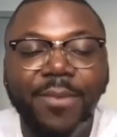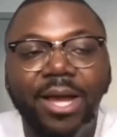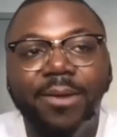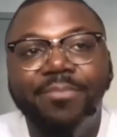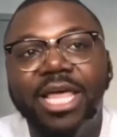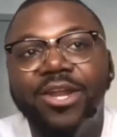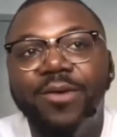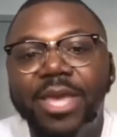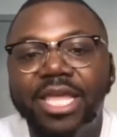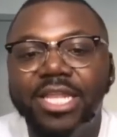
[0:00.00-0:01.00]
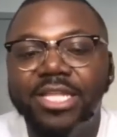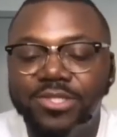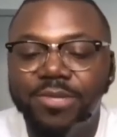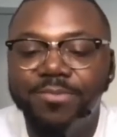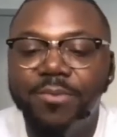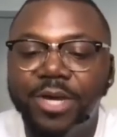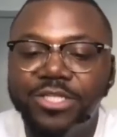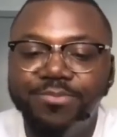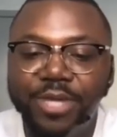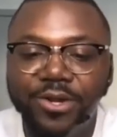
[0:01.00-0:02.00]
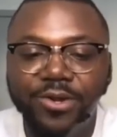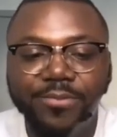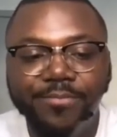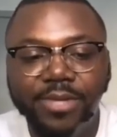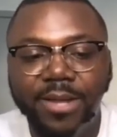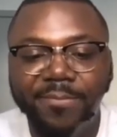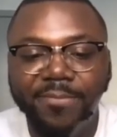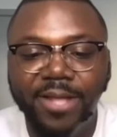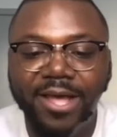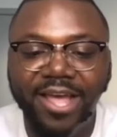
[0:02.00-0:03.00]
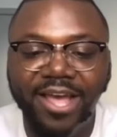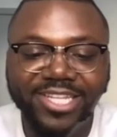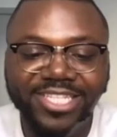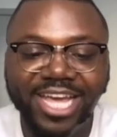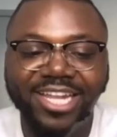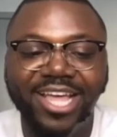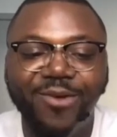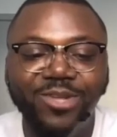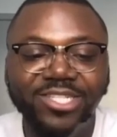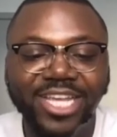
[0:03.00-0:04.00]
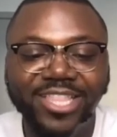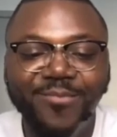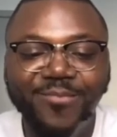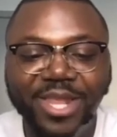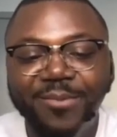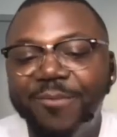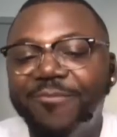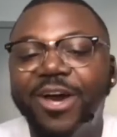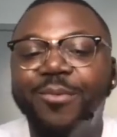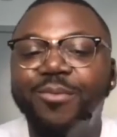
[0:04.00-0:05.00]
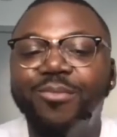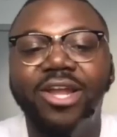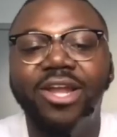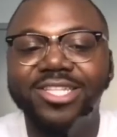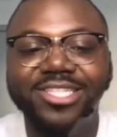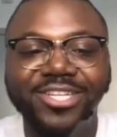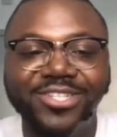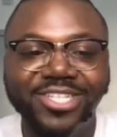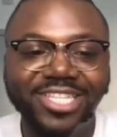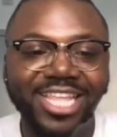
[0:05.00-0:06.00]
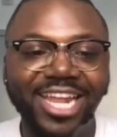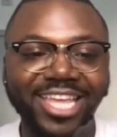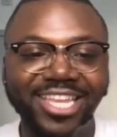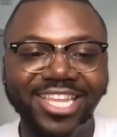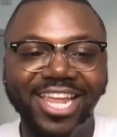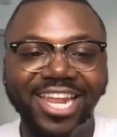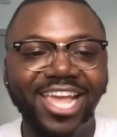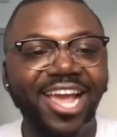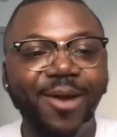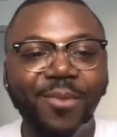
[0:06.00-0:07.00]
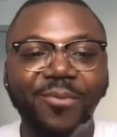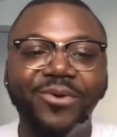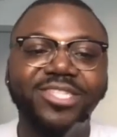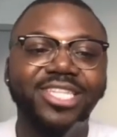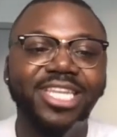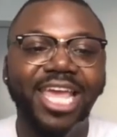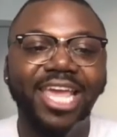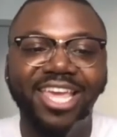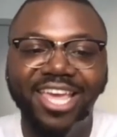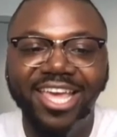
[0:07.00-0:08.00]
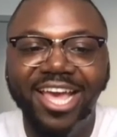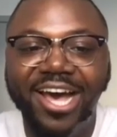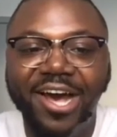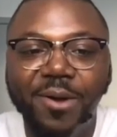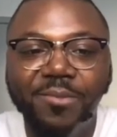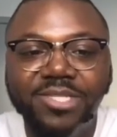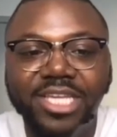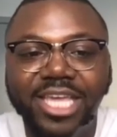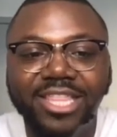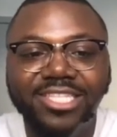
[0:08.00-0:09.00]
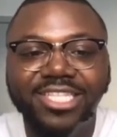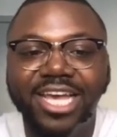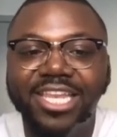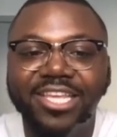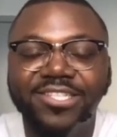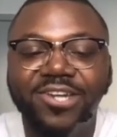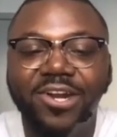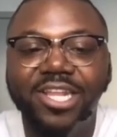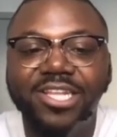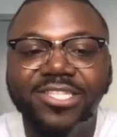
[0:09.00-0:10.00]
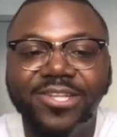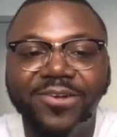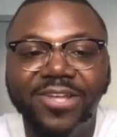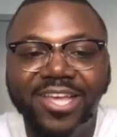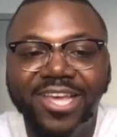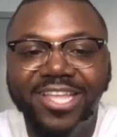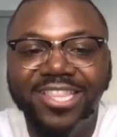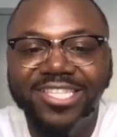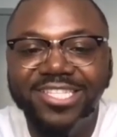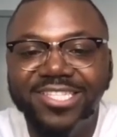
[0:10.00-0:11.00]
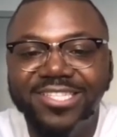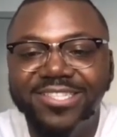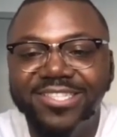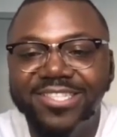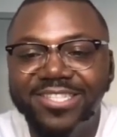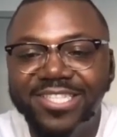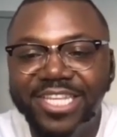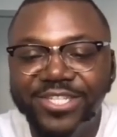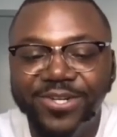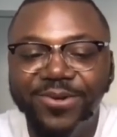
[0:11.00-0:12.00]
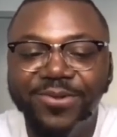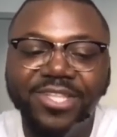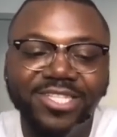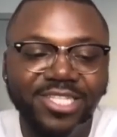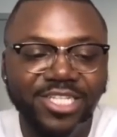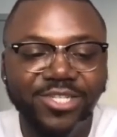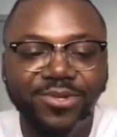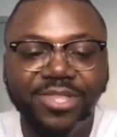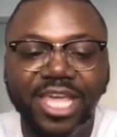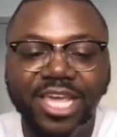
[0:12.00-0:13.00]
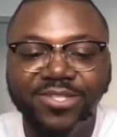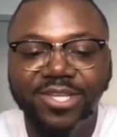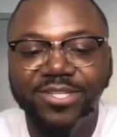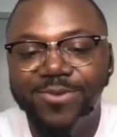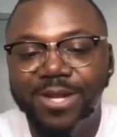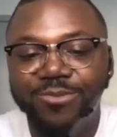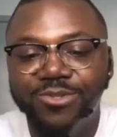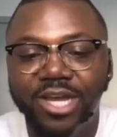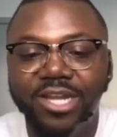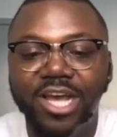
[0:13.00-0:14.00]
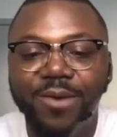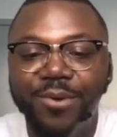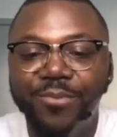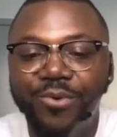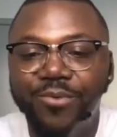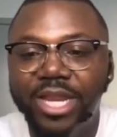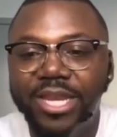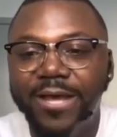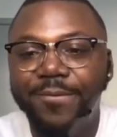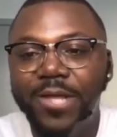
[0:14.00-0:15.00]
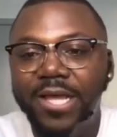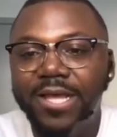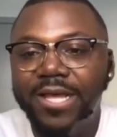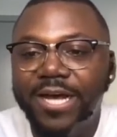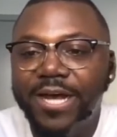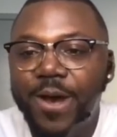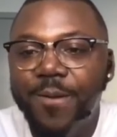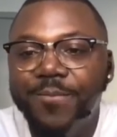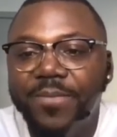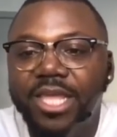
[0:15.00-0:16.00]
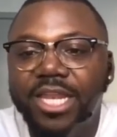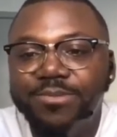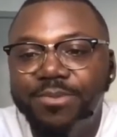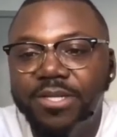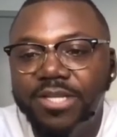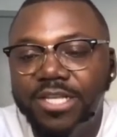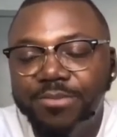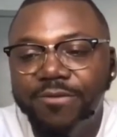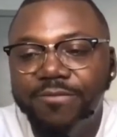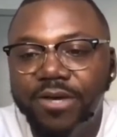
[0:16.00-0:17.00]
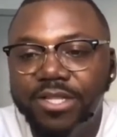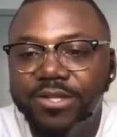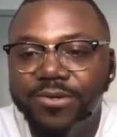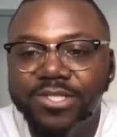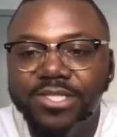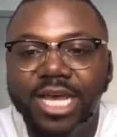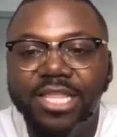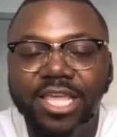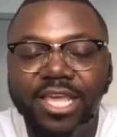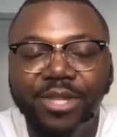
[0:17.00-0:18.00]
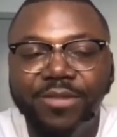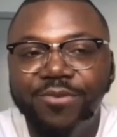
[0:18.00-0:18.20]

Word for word: I mean, I plan on making it into something much bigger, but i'm um, I, I decided like what's like the minimum viable product essentially that I can that I can come up with today, um, to get mm. this idea started. So this is this digital this digital thing is, is what I'm trying to come up with right now. Um, and that's been that's been a fun little side thing.